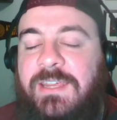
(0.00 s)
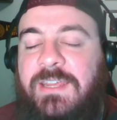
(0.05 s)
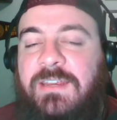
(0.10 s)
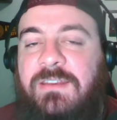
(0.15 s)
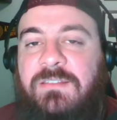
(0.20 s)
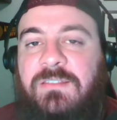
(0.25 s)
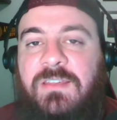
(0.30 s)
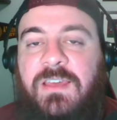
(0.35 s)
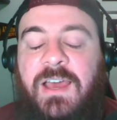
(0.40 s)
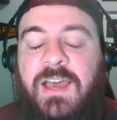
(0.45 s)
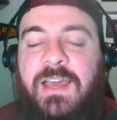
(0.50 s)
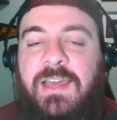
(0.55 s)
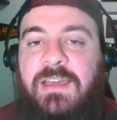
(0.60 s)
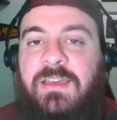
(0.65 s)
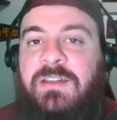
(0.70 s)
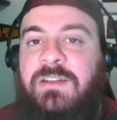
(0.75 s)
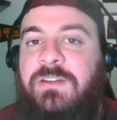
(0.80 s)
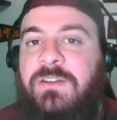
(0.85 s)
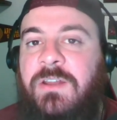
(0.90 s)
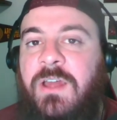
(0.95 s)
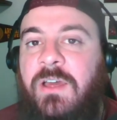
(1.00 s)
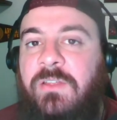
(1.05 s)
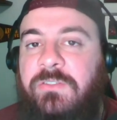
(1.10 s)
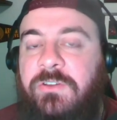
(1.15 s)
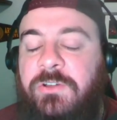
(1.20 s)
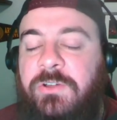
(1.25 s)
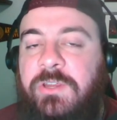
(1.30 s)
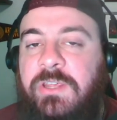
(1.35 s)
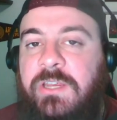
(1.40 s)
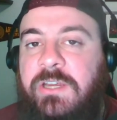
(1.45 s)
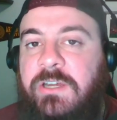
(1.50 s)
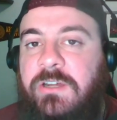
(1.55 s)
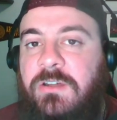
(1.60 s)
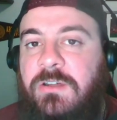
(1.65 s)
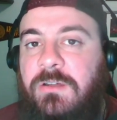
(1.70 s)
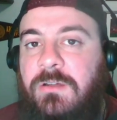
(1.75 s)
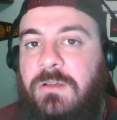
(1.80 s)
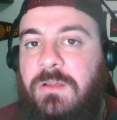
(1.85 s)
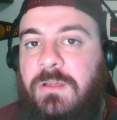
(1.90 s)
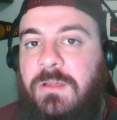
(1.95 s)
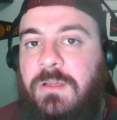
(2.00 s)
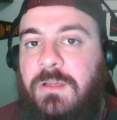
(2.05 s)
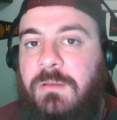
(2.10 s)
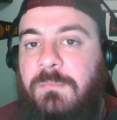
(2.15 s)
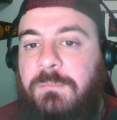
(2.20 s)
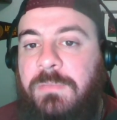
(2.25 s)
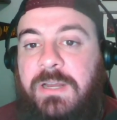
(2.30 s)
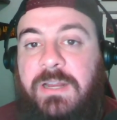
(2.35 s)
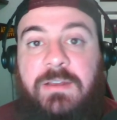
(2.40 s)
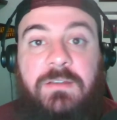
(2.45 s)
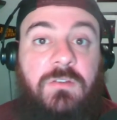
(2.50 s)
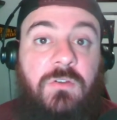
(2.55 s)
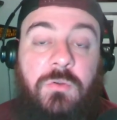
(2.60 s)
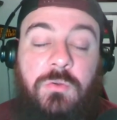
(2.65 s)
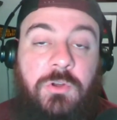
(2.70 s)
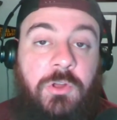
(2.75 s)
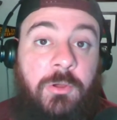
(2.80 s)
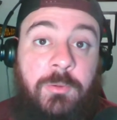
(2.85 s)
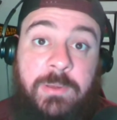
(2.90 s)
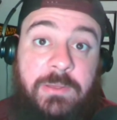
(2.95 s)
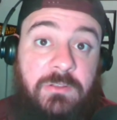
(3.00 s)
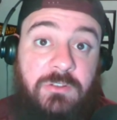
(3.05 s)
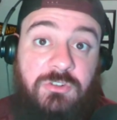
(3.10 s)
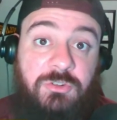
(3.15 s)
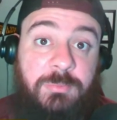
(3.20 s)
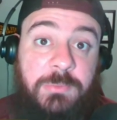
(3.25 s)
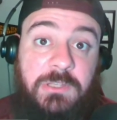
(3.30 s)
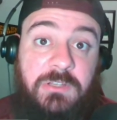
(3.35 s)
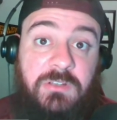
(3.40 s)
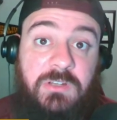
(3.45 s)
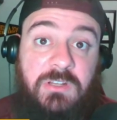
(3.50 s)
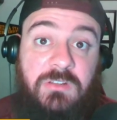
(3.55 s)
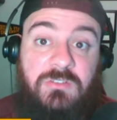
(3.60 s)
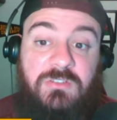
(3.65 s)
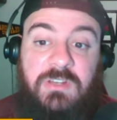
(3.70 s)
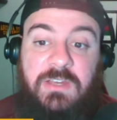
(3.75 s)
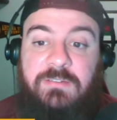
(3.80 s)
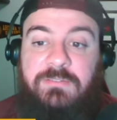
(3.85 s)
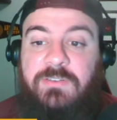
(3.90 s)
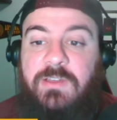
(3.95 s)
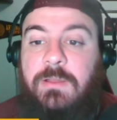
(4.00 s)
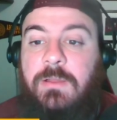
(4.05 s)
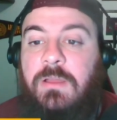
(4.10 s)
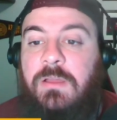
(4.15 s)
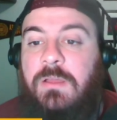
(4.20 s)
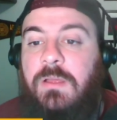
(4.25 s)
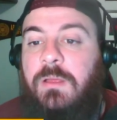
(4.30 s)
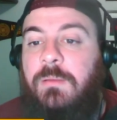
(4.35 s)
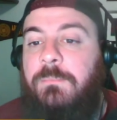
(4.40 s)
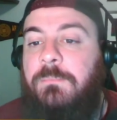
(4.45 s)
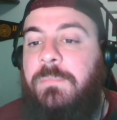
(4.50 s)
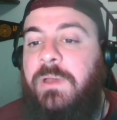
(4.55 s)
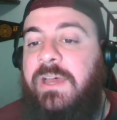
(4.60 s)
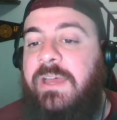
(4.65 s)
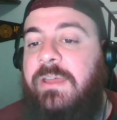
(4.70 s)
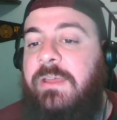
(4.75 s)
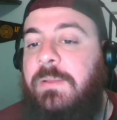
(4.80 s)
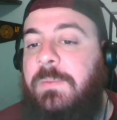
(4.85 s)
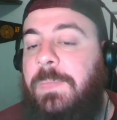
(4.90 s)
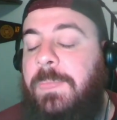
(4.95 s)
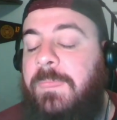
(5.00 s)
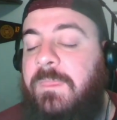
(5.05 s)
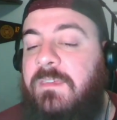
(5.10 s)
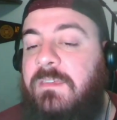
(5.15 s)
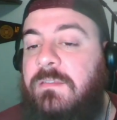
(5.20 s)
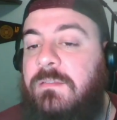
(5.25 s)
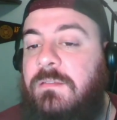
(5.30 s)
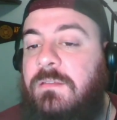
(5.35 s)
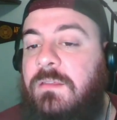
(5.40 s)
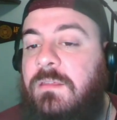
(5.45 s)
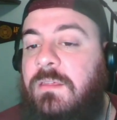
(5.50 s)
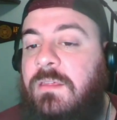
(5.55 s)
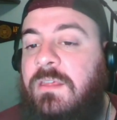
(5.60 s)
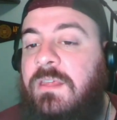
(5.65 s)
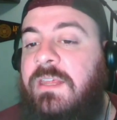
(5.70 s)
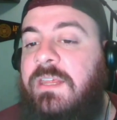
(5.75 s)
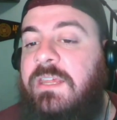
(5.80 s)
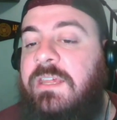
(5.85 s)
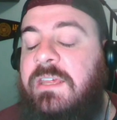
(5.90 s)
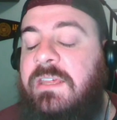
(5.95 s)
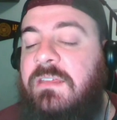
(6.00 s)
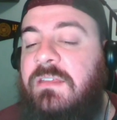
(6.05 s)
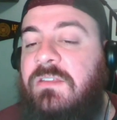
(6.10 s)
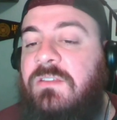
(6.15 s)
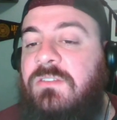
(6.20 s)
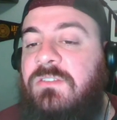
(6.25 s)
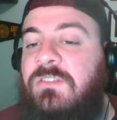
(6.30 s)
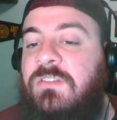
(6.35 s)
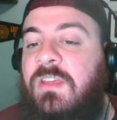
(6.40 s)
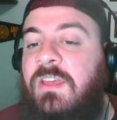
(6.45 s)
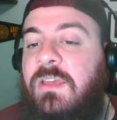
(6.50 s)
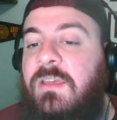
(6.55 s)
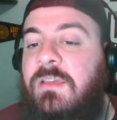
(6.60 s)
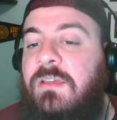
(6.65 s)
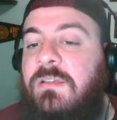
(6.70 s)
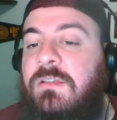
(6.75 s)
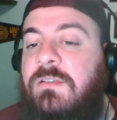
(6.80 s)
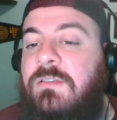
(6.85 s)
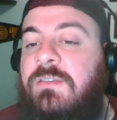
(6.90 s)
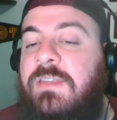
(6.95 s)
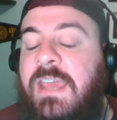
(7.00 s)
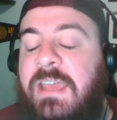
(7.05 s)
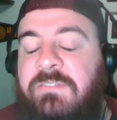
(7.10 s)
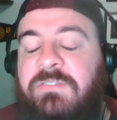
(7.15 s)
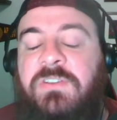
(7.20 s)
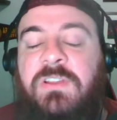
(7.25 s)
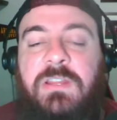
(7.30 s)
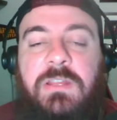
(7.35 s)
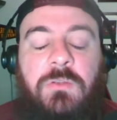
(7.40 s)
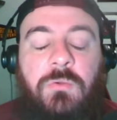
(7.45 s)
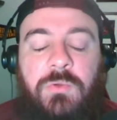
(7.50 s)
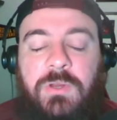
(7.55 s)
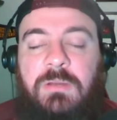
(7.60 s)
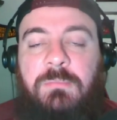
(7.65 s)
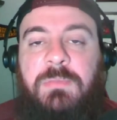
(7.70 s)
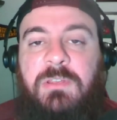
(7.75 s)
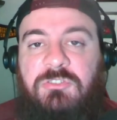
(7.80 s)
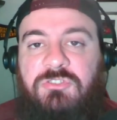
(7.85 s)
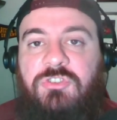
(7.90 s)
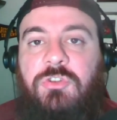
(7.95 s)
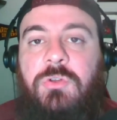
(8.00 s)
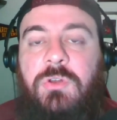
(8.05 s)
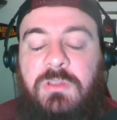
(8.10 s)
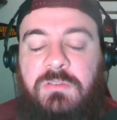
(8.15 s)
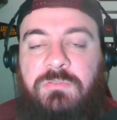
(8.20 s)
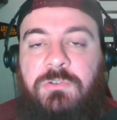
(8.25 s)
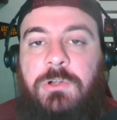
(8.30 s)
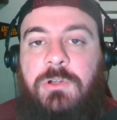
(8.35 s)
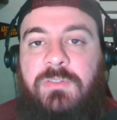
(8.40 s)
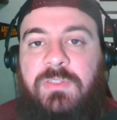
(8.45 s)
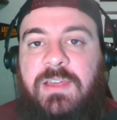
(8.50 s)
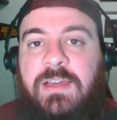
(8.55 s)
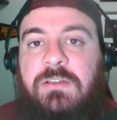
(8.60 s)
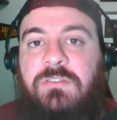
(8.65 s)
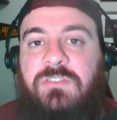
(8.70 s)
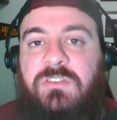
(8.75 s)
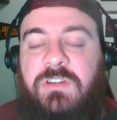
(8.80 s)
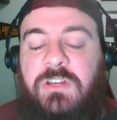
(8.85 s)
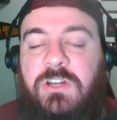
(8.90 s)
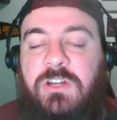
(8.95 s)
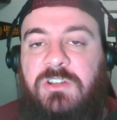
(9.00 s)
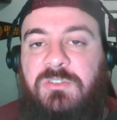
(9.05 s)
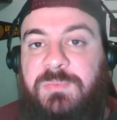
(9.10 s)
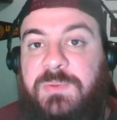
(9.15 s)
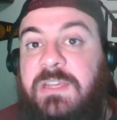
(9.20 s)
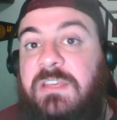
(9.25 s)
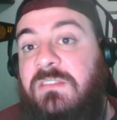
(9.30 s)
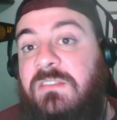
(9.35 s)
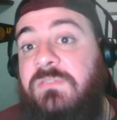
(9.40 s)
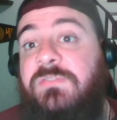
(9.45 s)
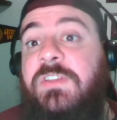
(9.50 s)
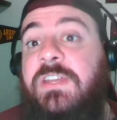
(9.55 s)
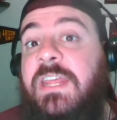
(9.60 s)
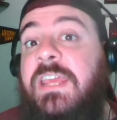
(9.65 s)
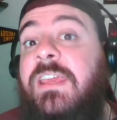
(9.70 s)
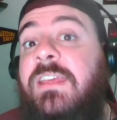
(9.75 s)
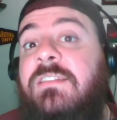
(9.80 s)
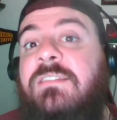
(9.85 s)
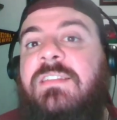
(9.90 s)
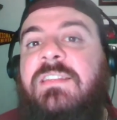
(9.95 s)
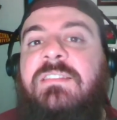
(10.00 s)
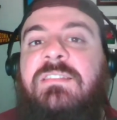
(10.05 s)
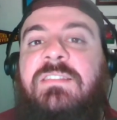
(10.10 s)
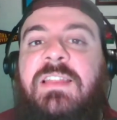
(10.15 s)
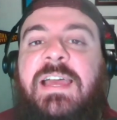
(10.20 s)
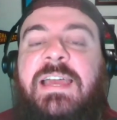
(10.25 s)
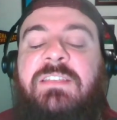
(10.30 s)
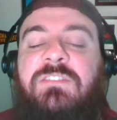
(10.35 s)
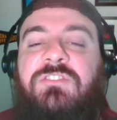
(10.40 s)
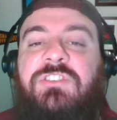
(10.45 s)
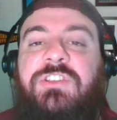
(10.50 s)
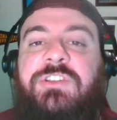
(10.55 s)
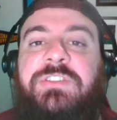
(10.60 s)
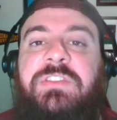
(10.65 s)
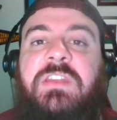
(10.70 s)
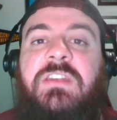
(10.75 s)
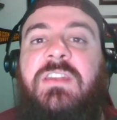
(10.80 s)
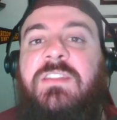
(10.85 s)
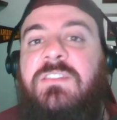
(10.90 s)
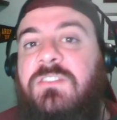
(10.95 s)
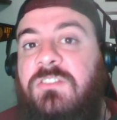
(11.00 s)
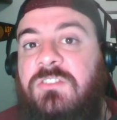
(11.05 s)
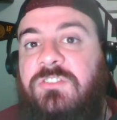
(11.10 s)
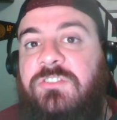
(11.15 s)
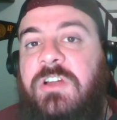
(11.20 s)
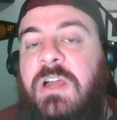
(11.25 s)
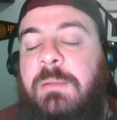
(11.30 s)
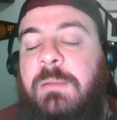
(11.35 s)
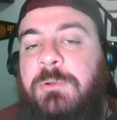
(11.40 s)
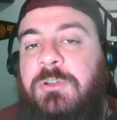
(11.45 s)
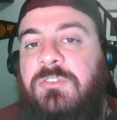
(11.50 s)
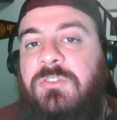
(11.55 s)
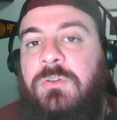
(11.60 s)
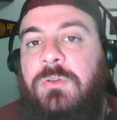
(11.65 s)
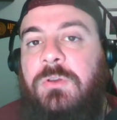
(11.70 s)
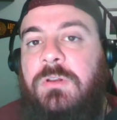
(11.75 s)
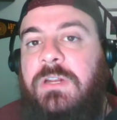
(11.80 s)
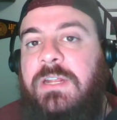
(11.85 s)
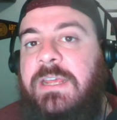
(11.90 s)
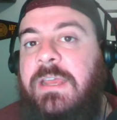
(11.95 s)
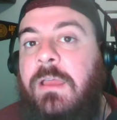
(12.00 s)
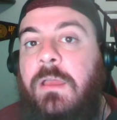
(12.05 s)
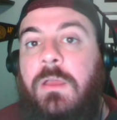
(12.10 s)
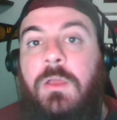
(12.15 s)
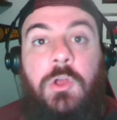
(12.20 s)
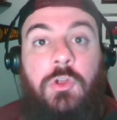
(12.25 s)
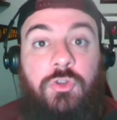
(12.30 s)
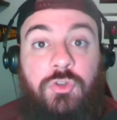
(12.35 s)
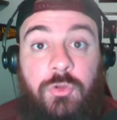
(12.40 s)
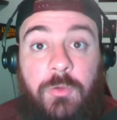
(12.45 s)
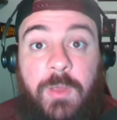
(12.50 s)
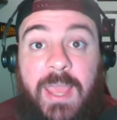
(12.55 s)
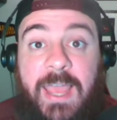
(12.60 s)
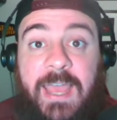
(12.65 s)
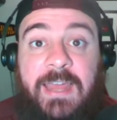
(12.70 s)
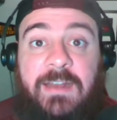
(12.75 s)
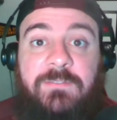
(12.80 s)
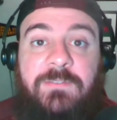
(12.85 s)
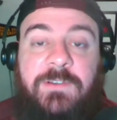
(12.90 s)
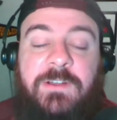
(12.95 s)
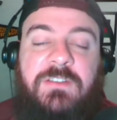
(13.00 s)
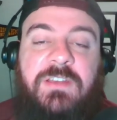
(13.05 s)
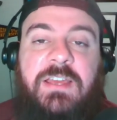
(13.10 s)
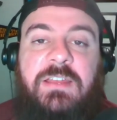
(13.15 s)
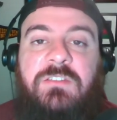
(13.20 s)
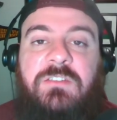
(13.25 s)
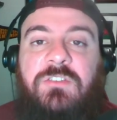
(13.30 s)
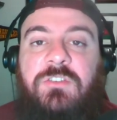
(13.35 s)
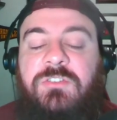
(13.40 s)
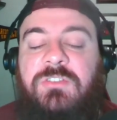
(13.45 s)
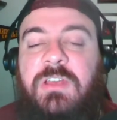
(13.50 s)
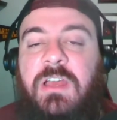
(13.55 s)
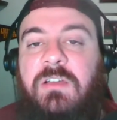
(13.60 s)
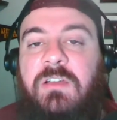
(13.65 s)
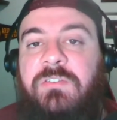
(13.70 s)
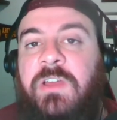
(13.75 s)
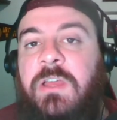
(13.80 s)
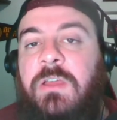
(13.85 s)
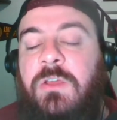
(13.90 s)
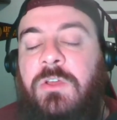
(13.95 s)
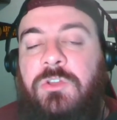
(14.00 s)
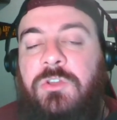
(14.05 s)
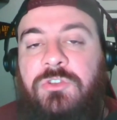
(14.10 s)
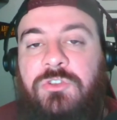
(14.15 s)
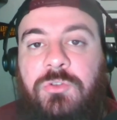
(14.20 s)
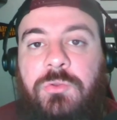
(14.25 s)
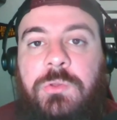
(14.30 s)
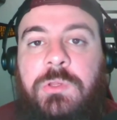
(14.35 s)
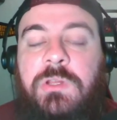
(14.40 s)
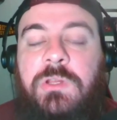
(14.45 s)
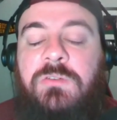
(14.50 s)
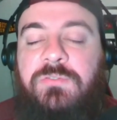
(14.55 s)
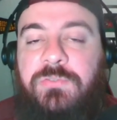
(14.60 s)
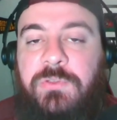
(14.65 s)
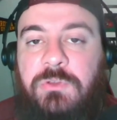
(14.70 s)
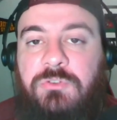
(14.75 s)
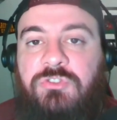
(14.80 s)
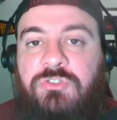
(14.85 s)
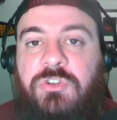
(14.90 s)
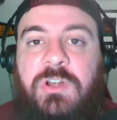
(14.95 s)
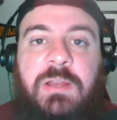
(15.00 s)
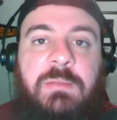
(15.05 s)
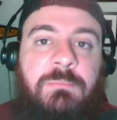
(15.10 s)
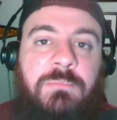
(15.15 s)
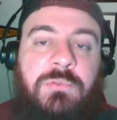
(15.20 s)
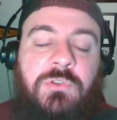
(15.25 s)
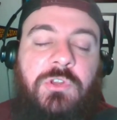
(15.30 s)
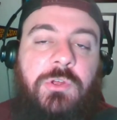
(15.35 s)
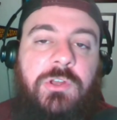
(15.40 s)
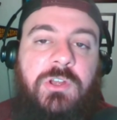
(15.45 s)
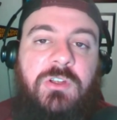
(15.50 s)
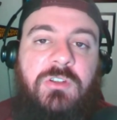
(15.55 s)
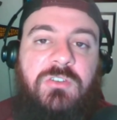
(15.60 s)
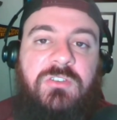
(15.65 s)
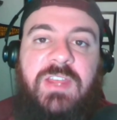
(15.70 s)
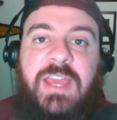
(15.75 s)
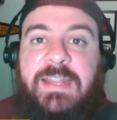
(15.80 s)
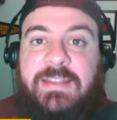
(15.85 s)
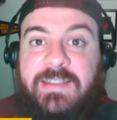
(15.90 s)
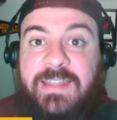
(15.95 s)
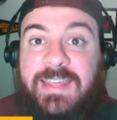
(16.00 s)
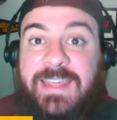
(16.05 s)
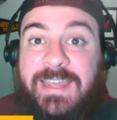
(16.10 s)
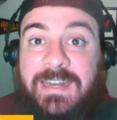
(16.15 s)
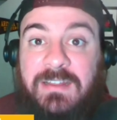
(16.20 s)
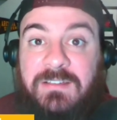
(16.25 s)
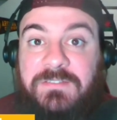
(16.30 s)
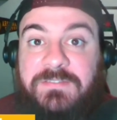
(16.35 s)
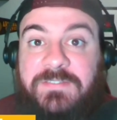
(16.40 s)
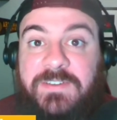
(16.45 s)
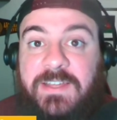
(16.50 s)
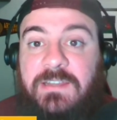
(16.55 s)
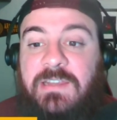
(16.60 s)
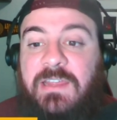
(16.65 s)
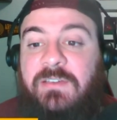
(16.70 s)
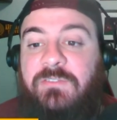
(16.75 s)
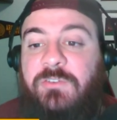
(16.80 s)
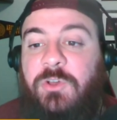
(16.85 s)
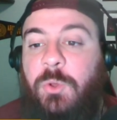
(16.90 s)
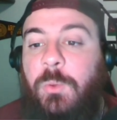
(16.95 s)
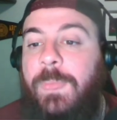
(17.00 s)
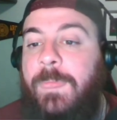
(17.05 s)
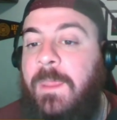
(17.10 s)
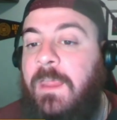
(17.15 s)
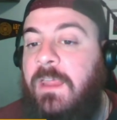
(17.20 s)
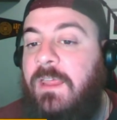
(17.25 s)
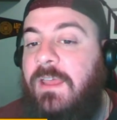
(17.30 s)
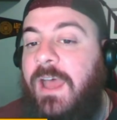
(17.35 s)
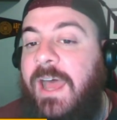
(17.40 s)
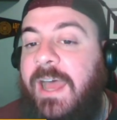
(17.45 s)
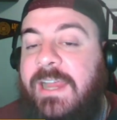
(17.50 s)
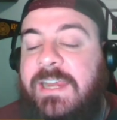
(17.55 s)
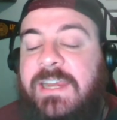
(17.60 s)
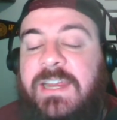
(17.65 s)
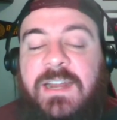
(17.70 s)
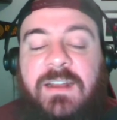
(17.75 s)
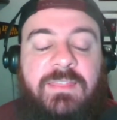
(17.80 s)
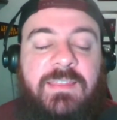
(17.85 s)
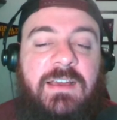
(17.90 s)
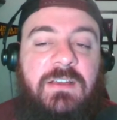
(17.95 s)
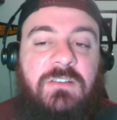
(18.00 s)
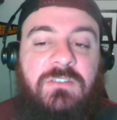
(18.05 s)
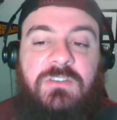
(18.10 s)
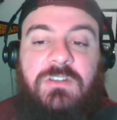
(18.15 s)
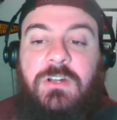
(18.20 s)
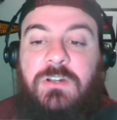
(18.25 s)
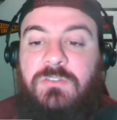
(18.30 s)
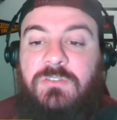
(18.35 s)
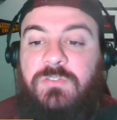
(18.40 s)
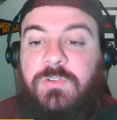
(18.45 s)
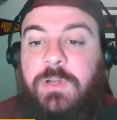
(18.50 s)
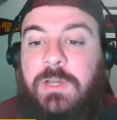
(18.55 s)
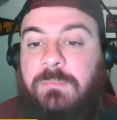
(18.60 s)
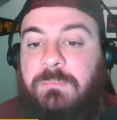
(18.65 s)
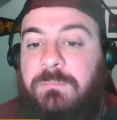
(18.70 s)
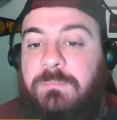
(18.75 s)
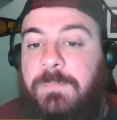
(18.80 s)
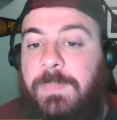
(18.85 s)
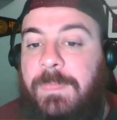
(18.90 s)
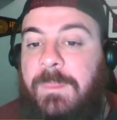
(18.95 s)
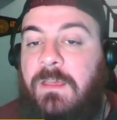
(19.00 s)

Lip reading: he's got another year, but I don't know eligibility stuff. But he is definitely going to be shooting for 1,000 yards because if it is his last year, then this is your opportunity to advertise yourself to your future employers at the NFL level. I got 1,000 yards for him.